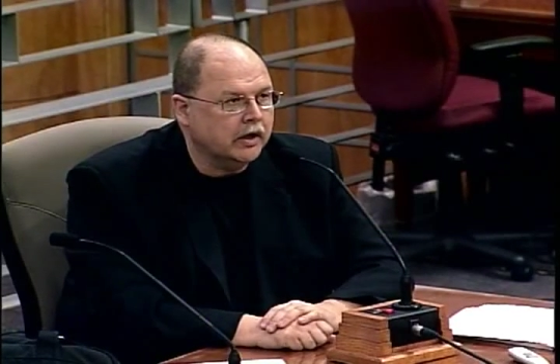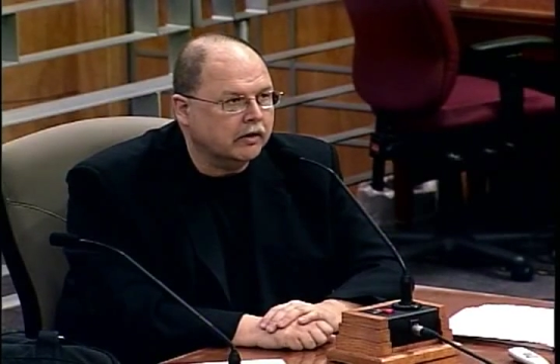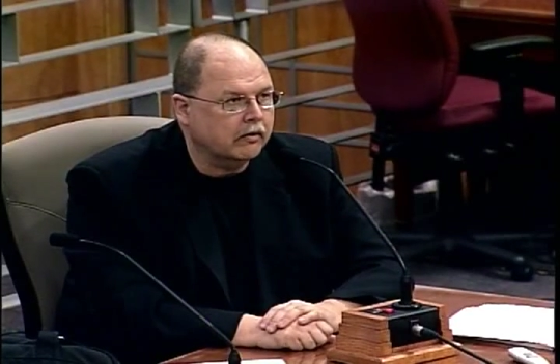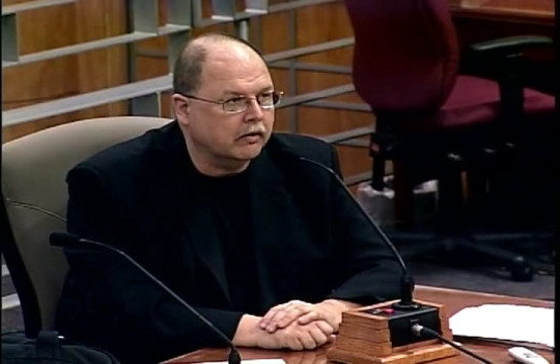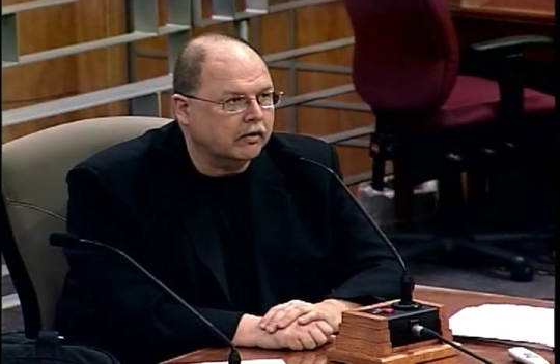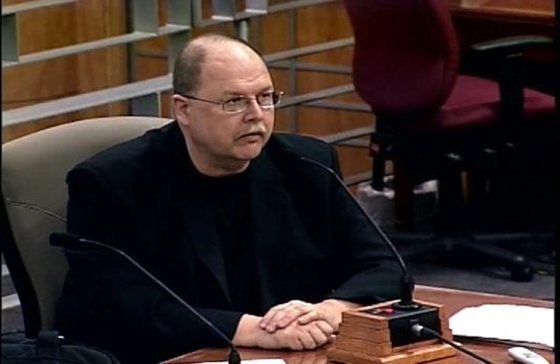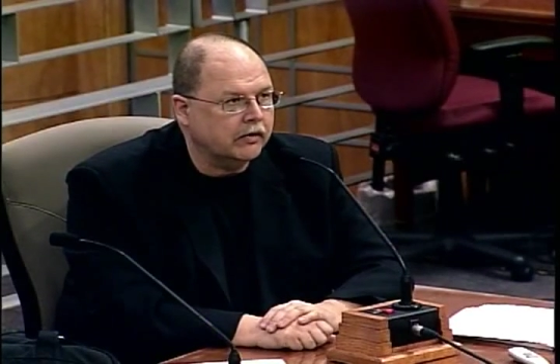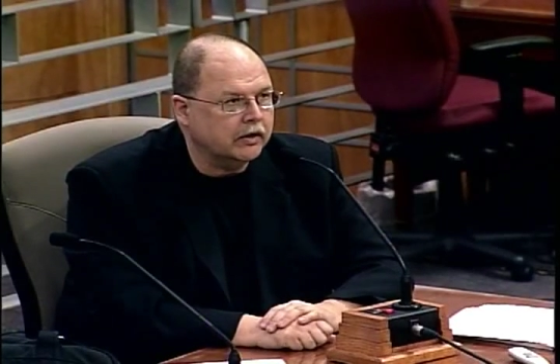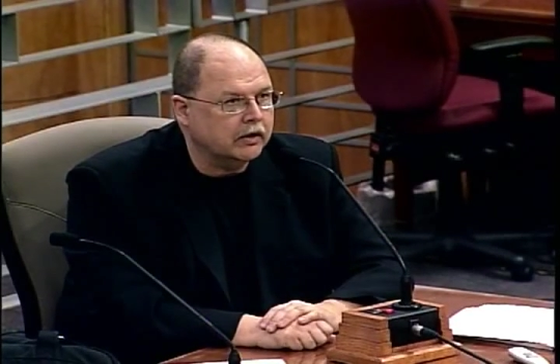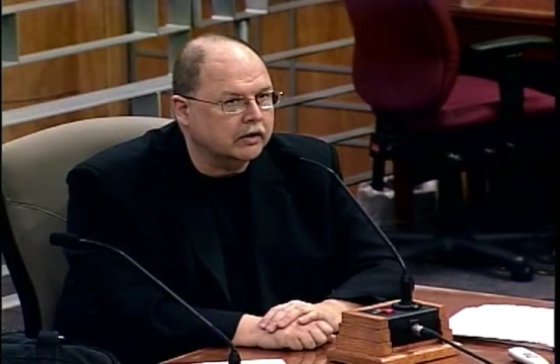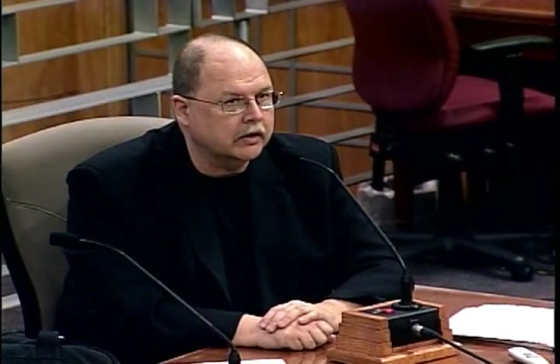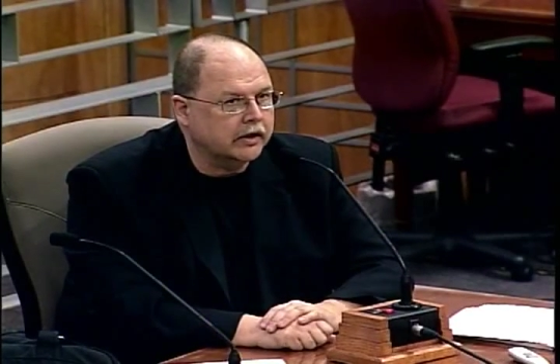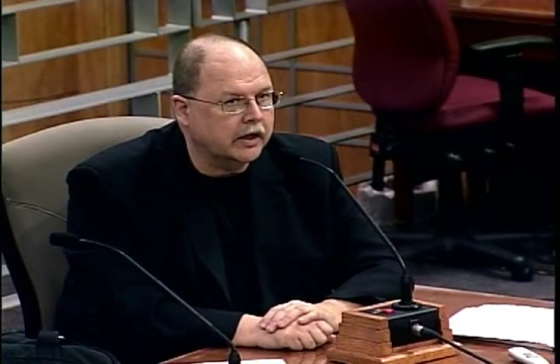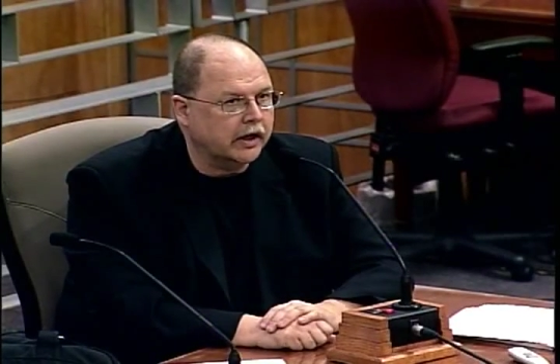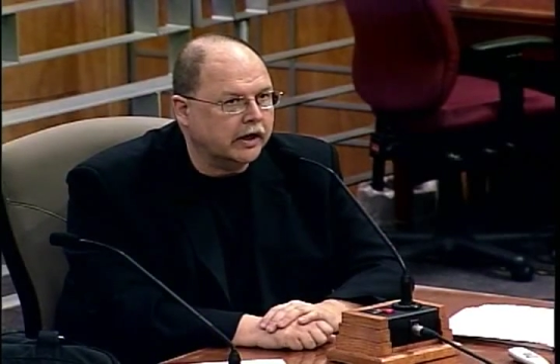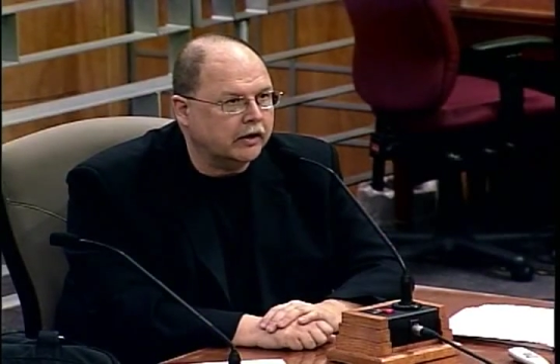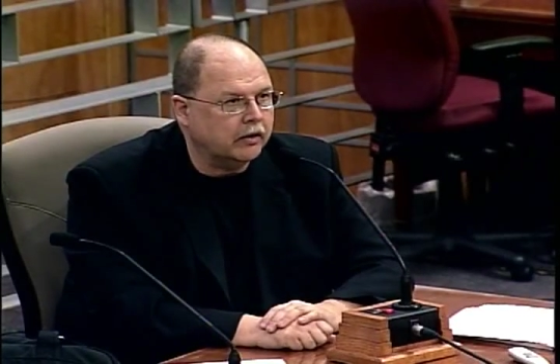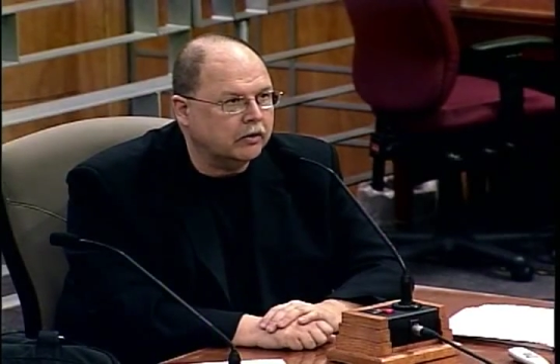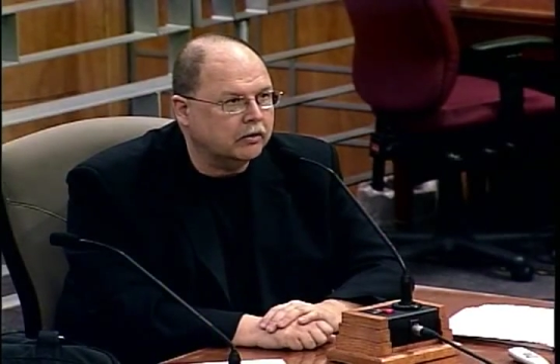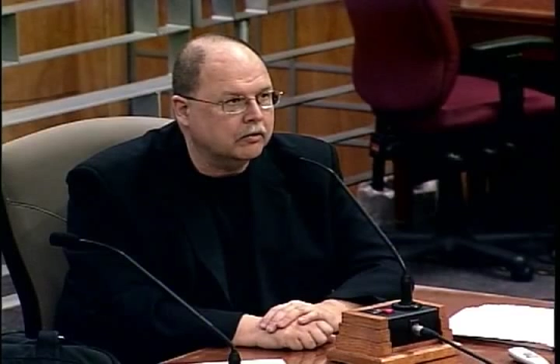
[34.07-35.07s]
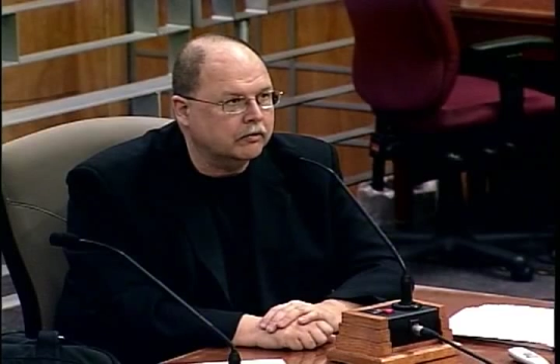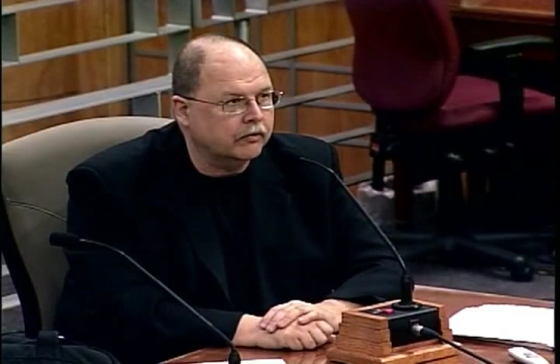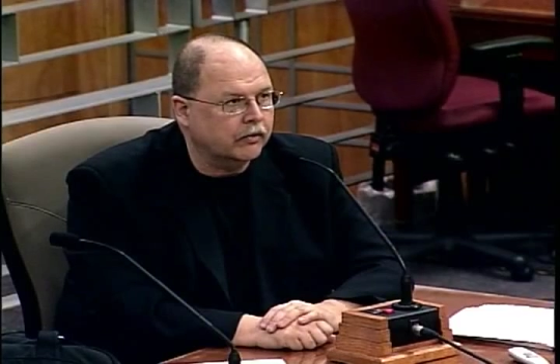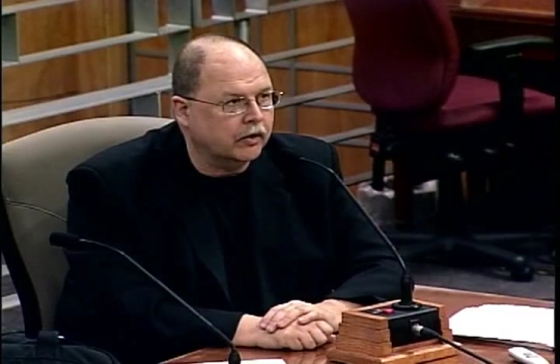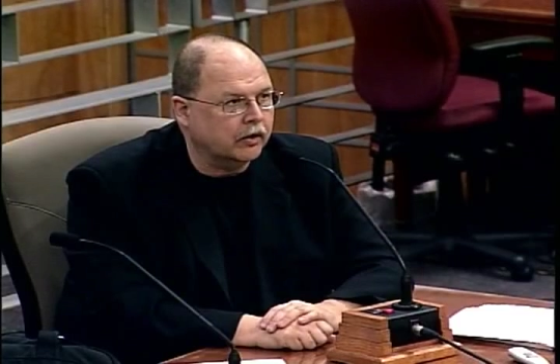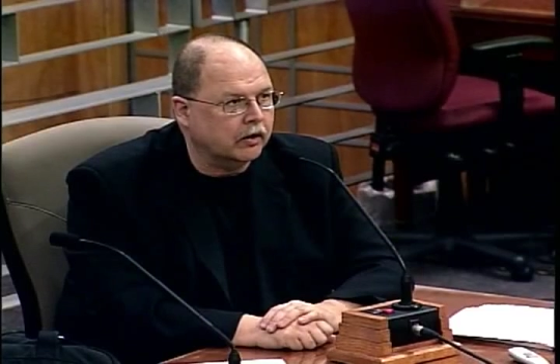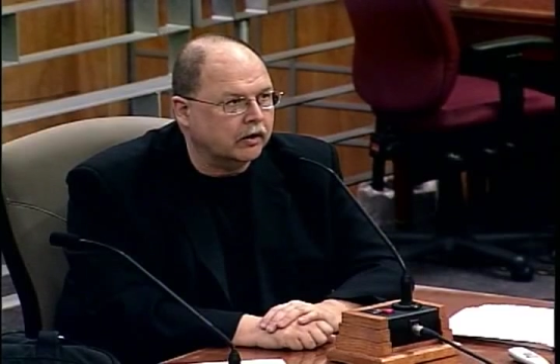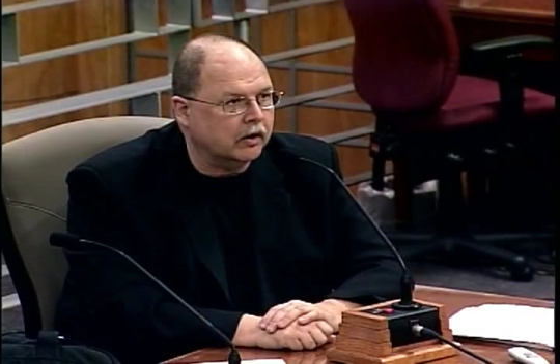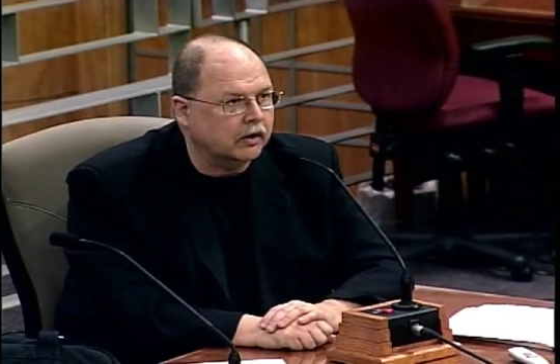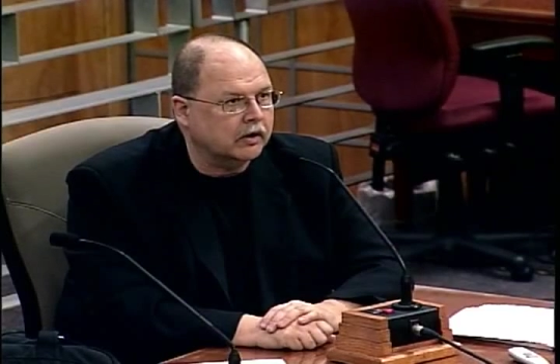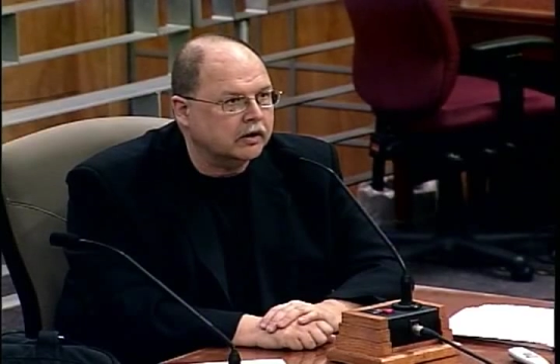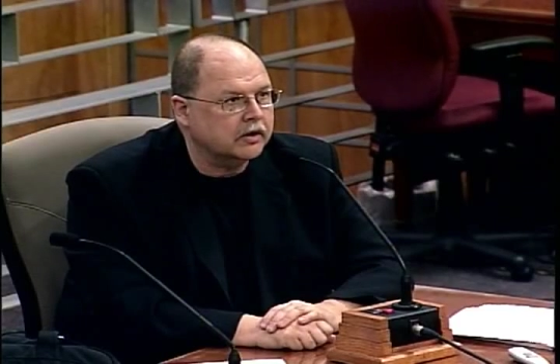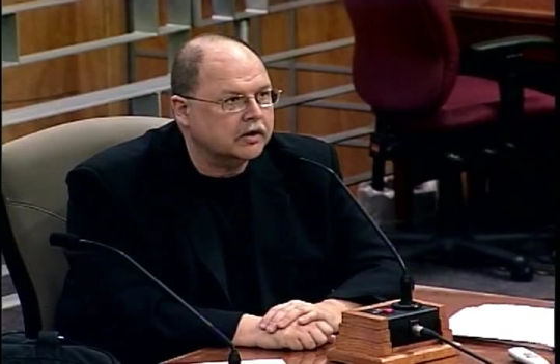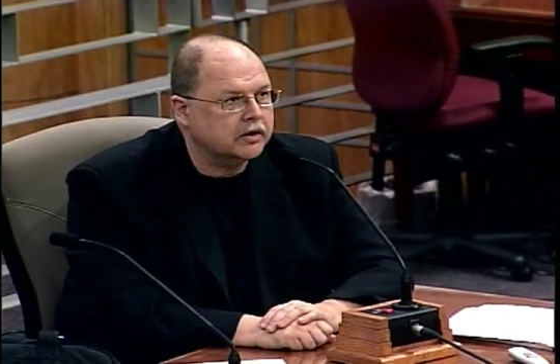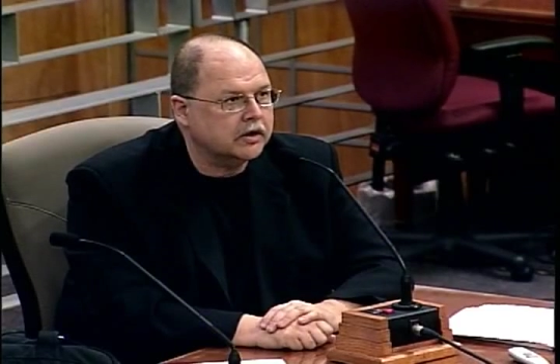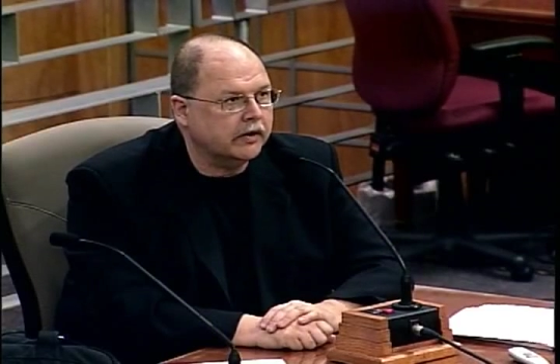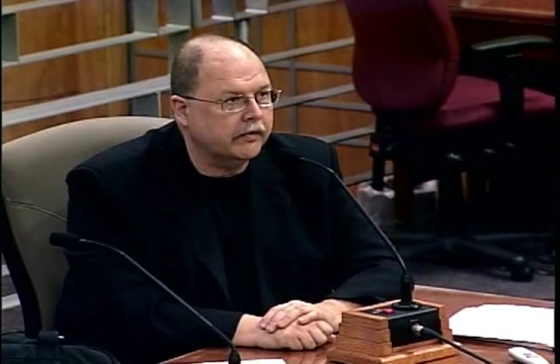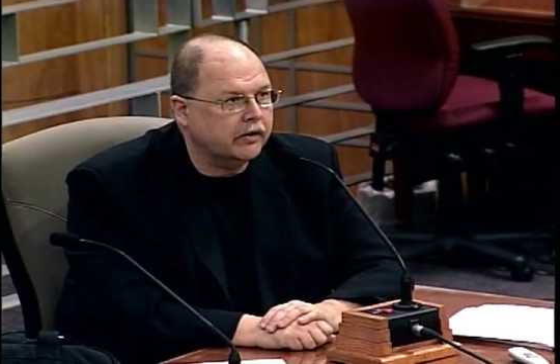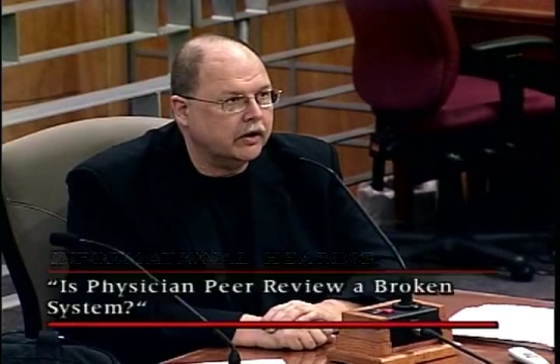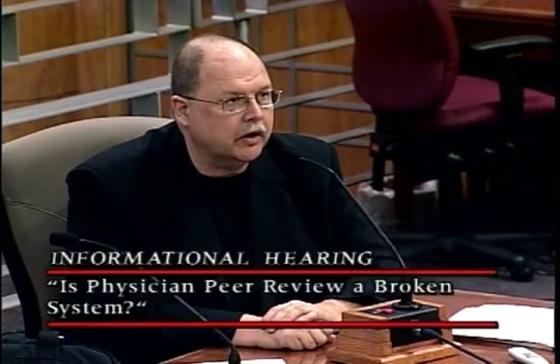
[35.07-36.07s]
revealed that over
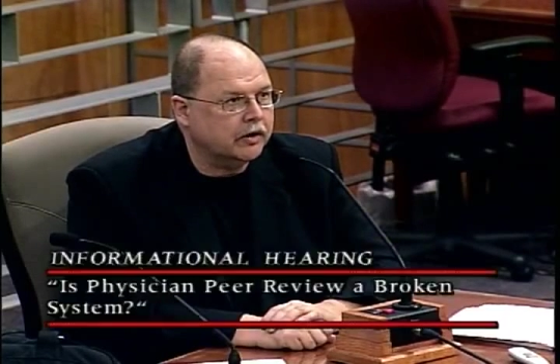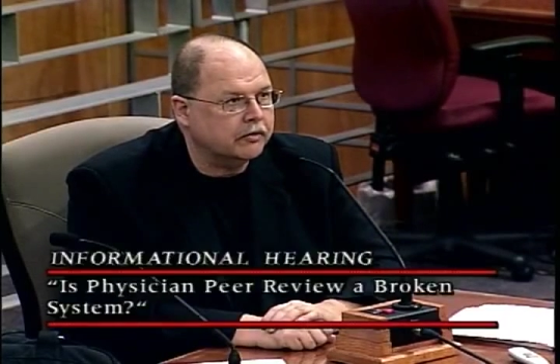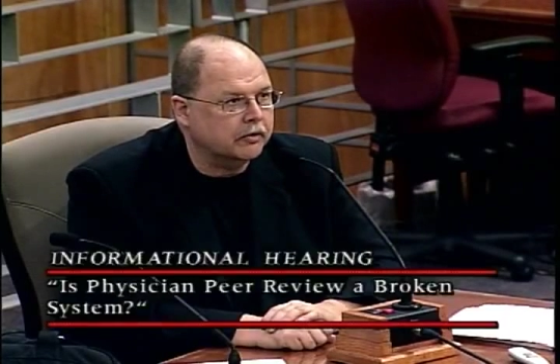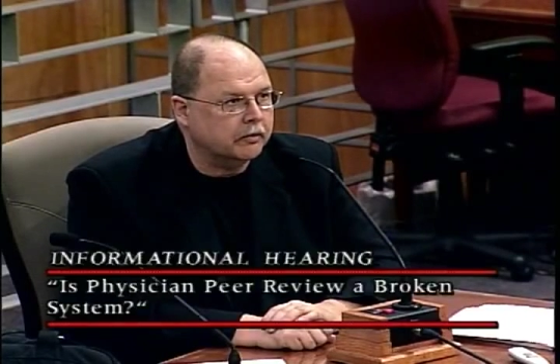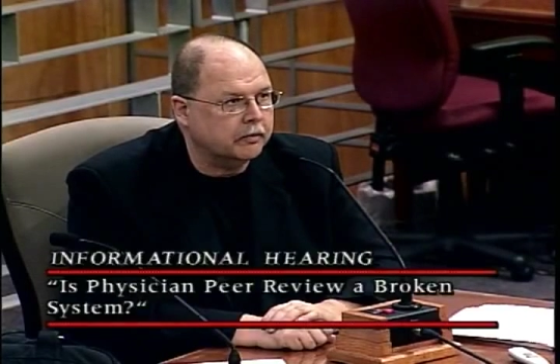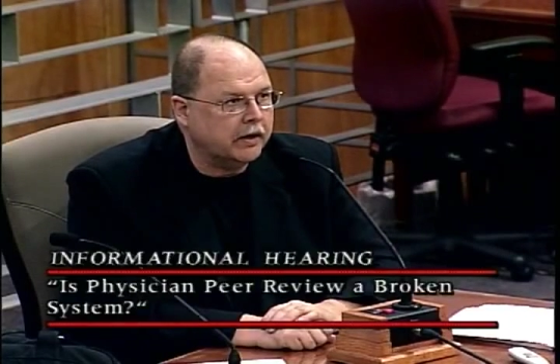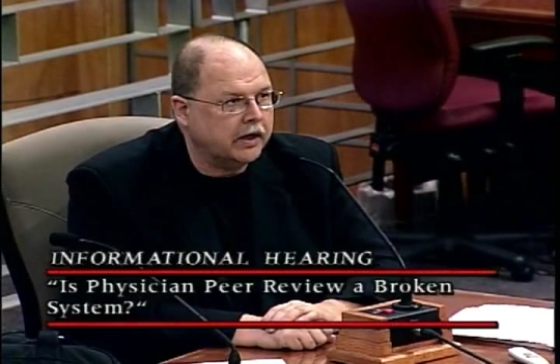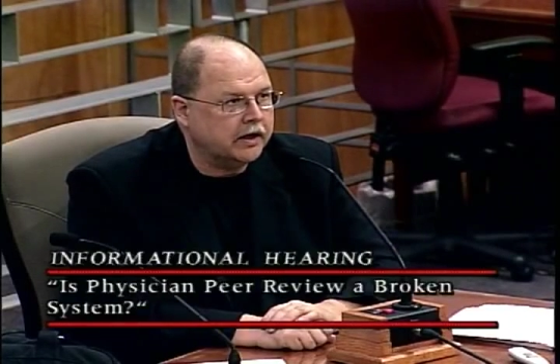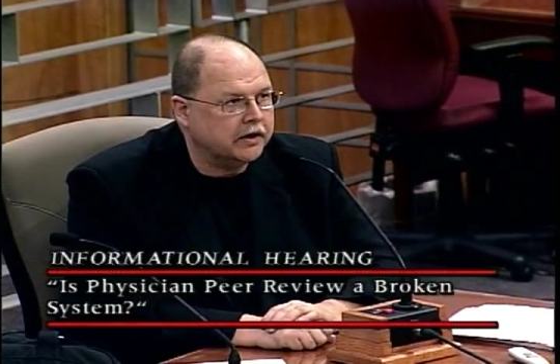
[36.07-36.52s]
700